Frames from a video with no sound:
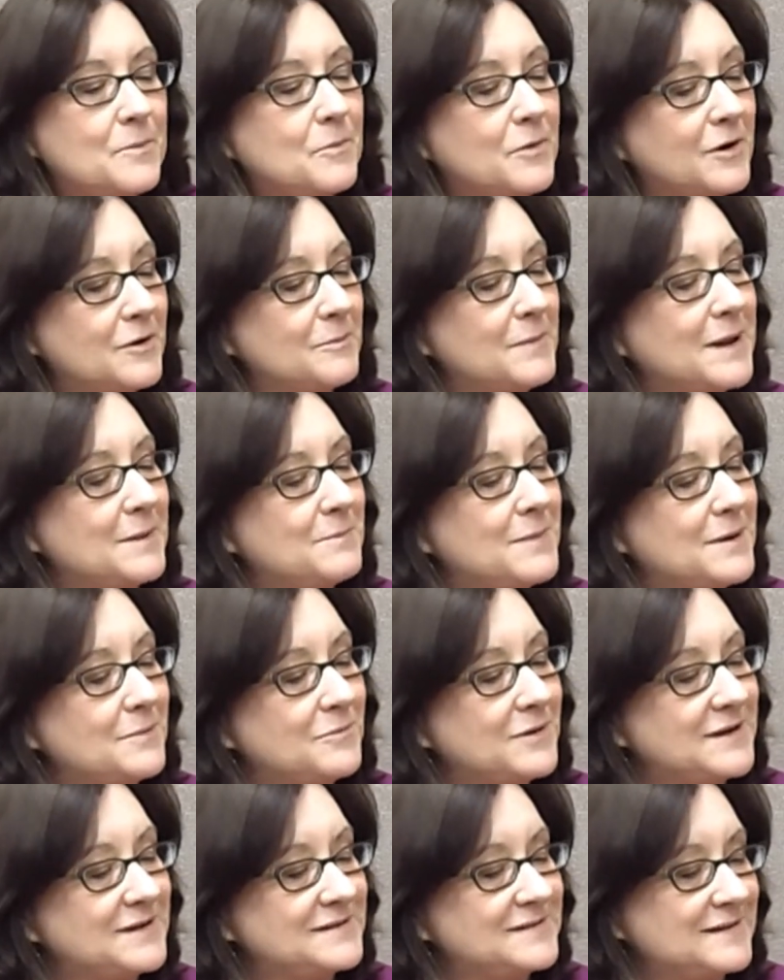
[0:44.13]
More of my
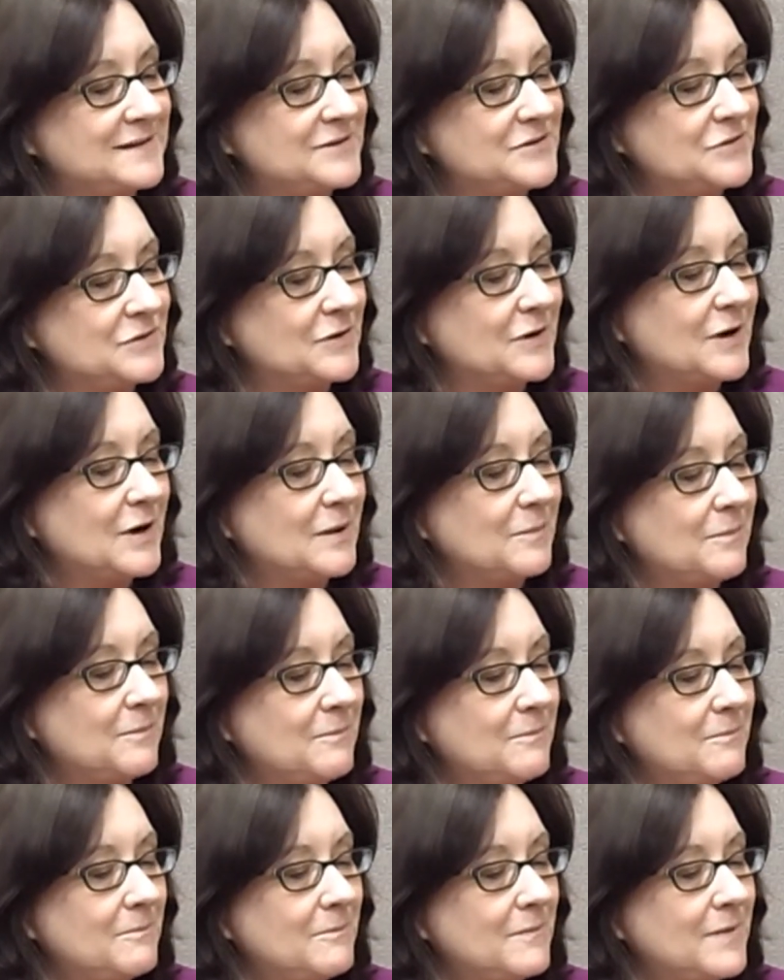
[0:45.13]
memories center
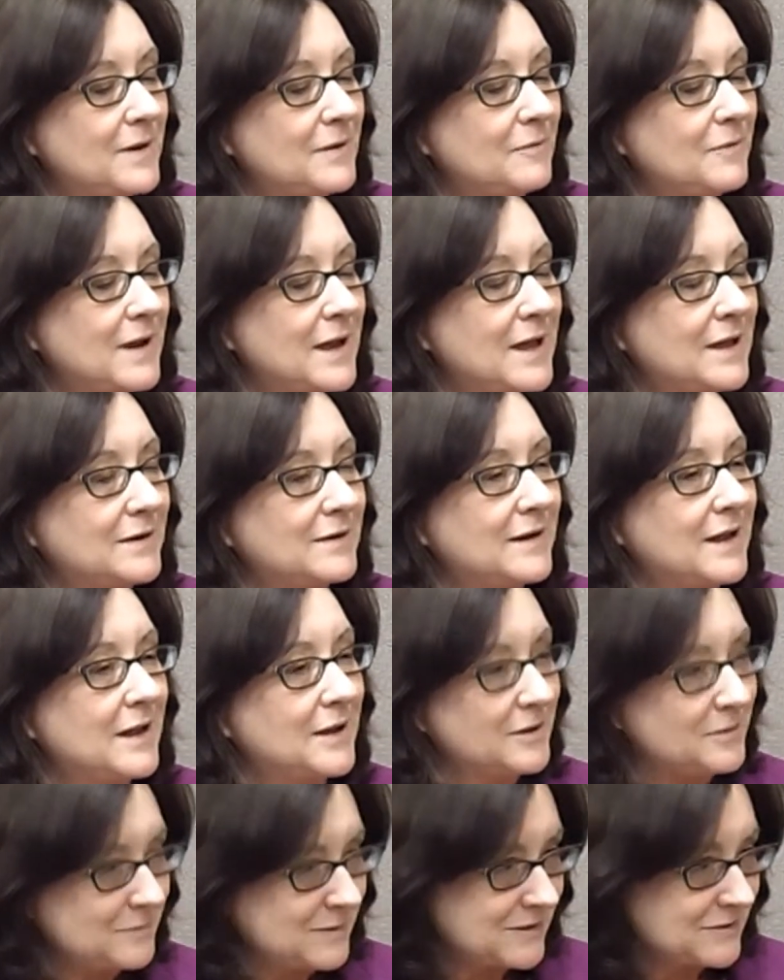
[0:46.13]
around
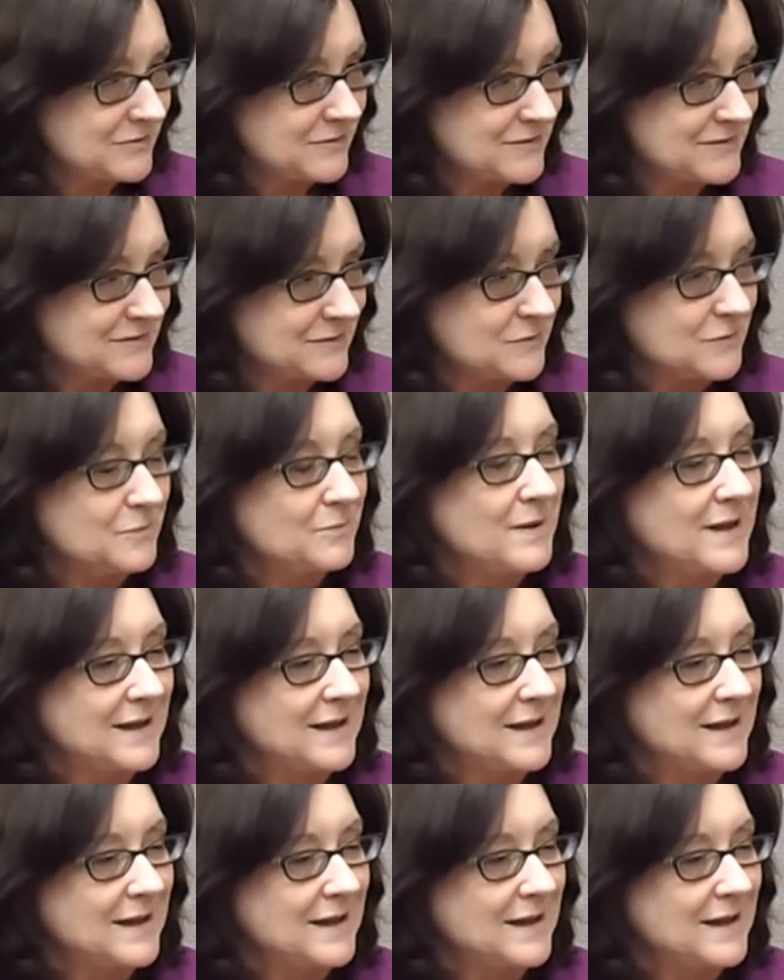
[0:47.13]
elementary school,